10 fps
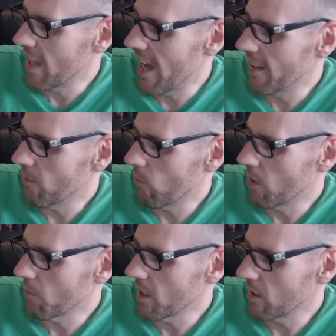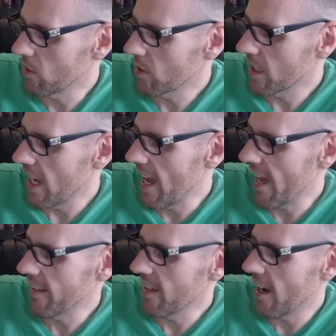that when we look
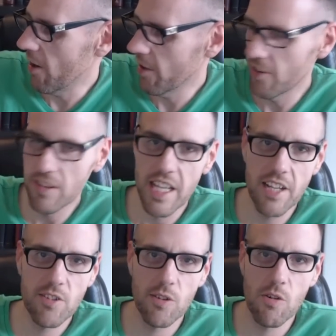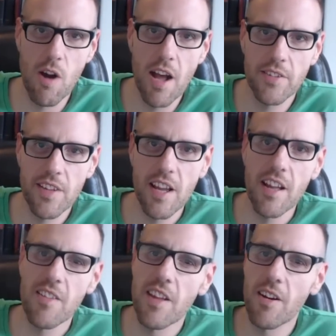at how his legs are crossed,
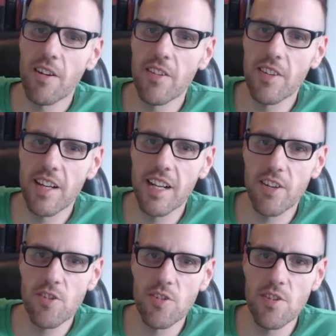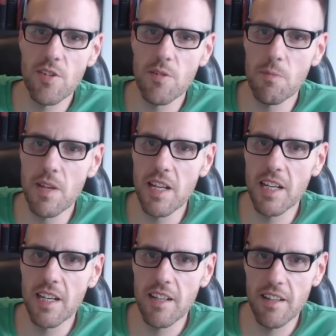there is a connection to
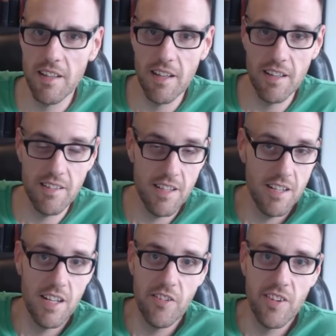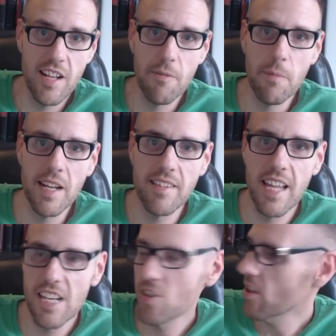being in a state of
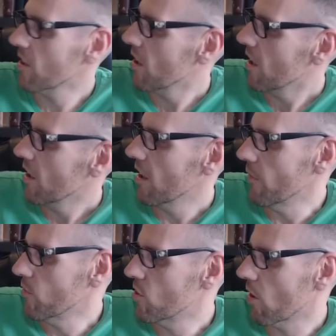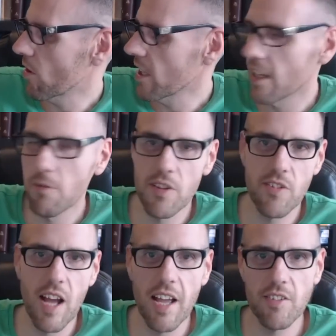meditation, of journeying with
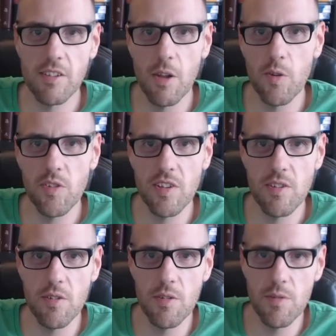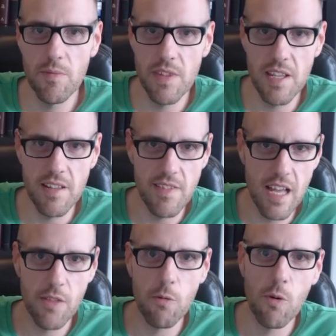his eyes closed into
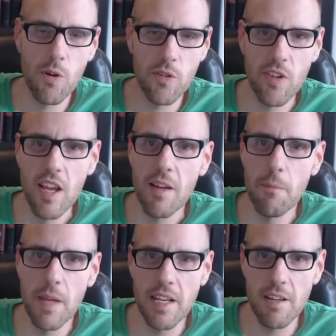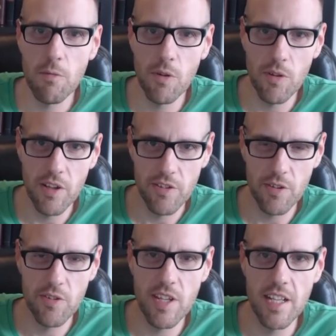the other worlds. Many will
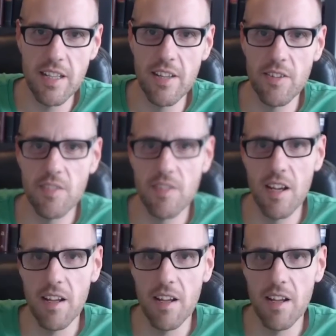associate this